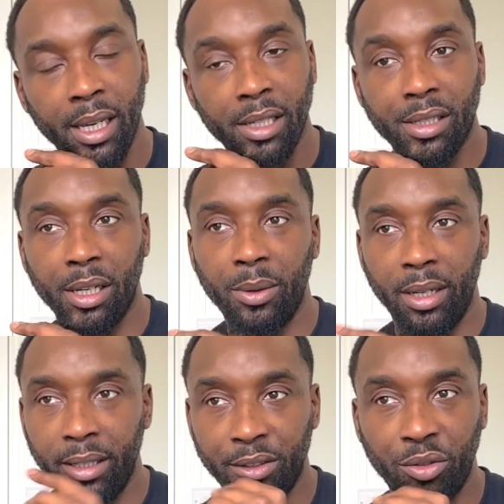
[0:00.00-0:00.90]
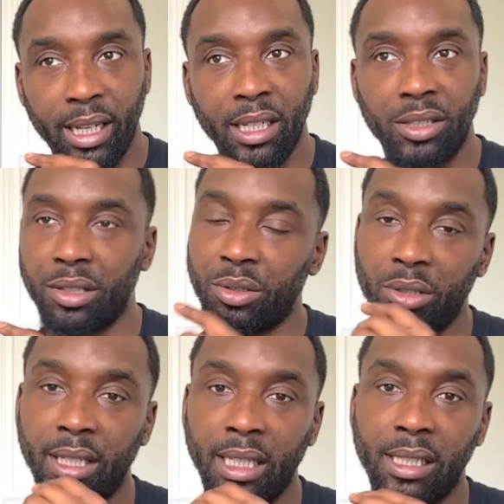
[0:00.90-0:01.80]
So drainage is not
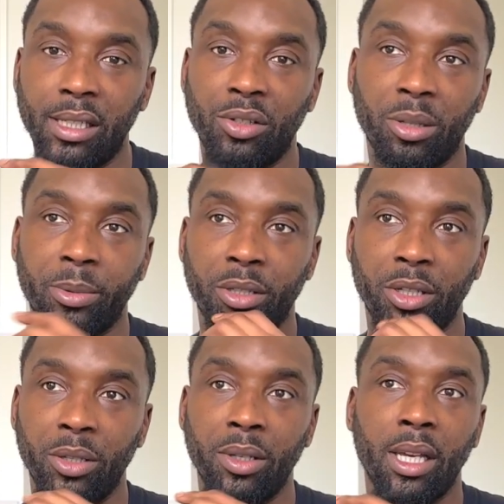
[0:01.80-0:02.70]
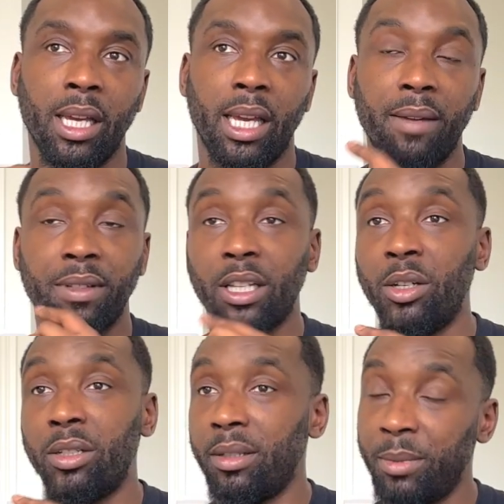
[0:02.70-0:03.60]
an easy job to do. Even though
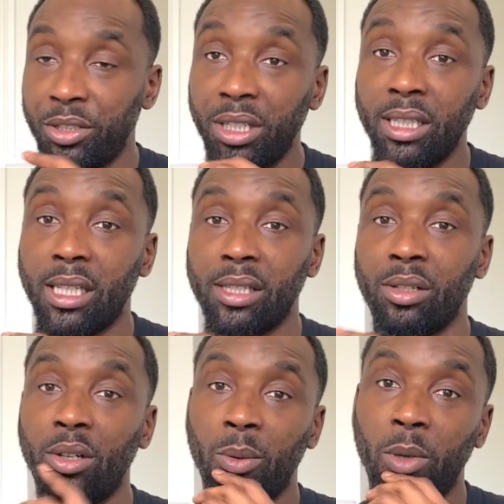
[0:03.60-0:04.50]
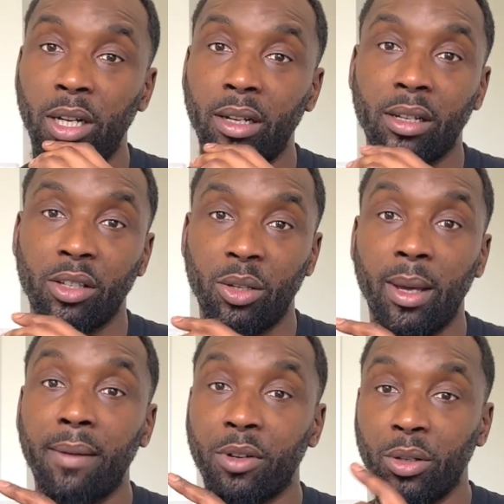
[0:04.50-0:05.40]
the machine does a lot of work, you
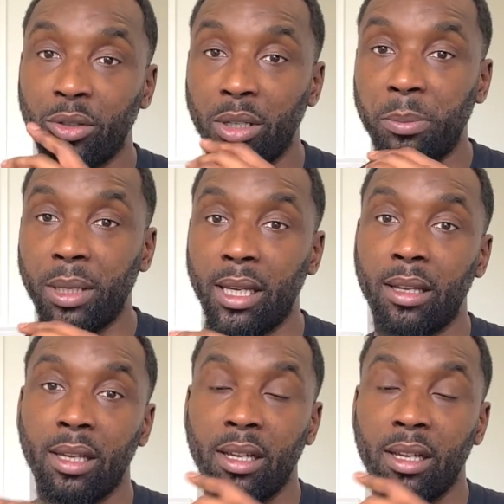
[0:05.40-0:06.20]
have got to do a bit.